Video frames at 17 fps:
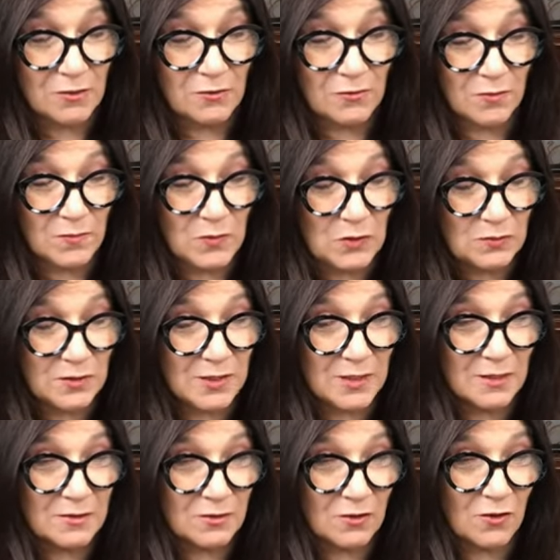Your immune
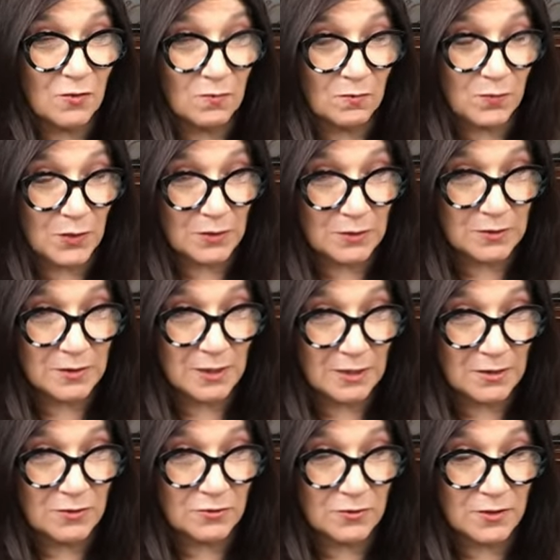cells aren't built
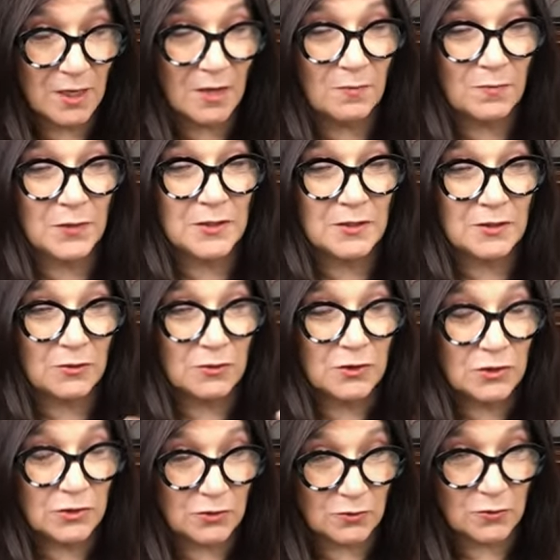in your gut, but they're
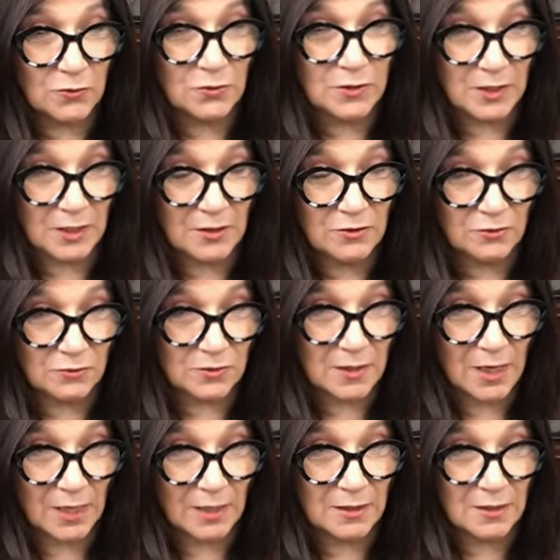stored in your
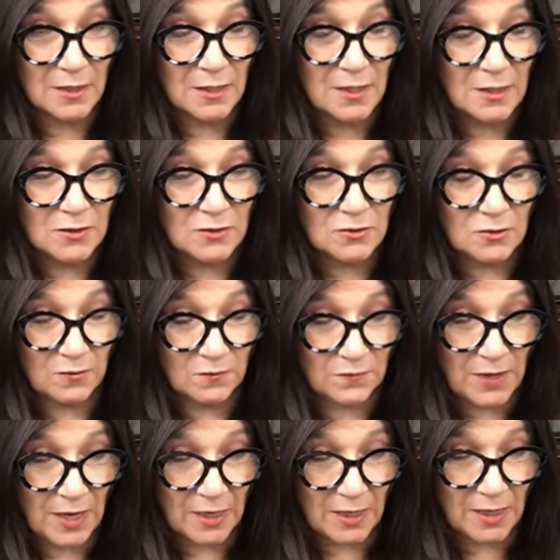gut. So
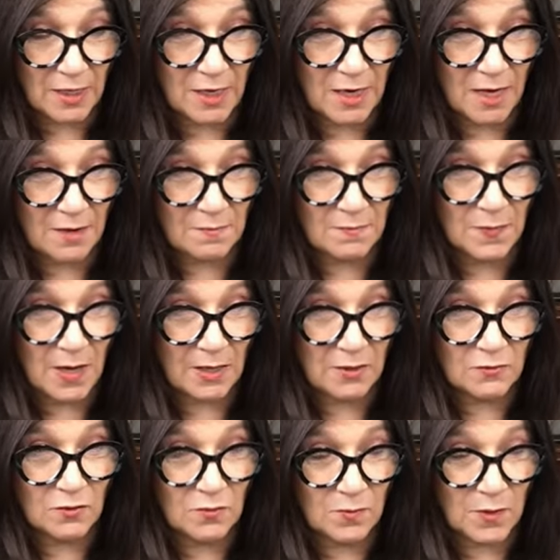if that gut
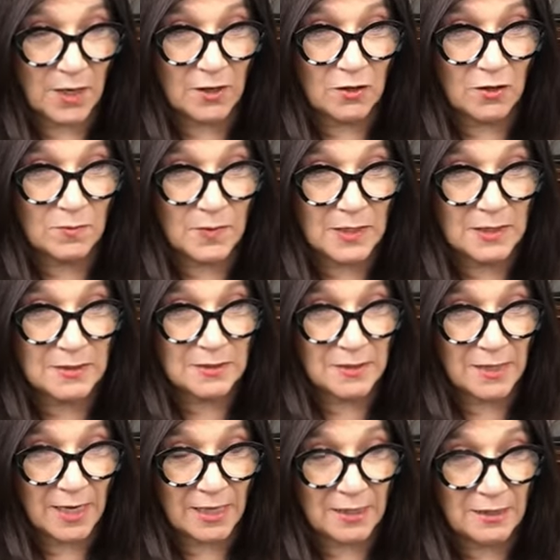microbiome is
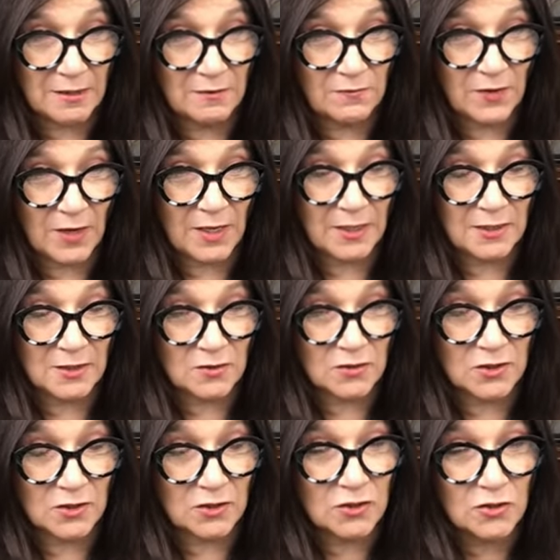negative and it's
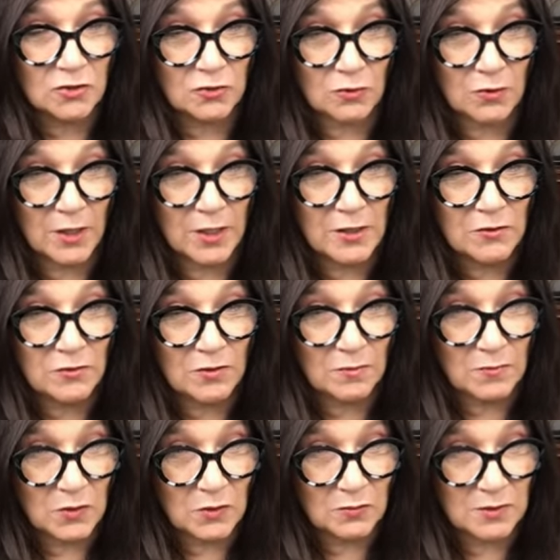destroying your
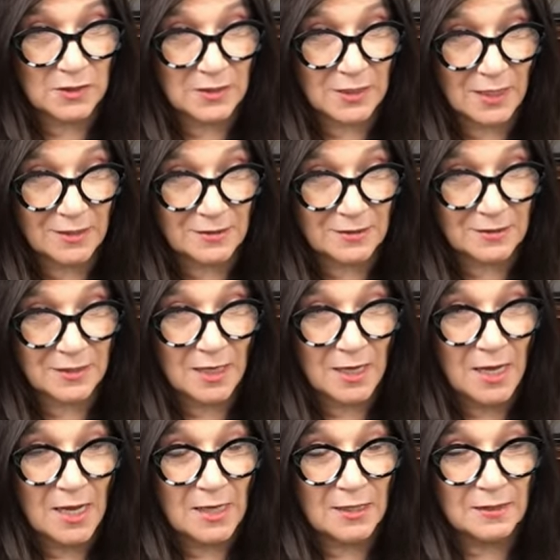immune cells,
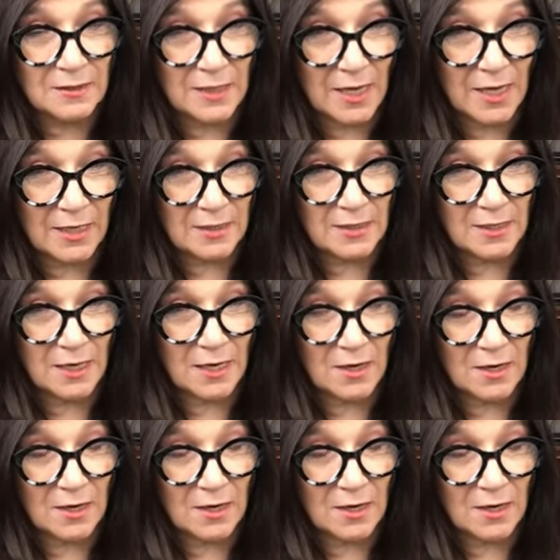then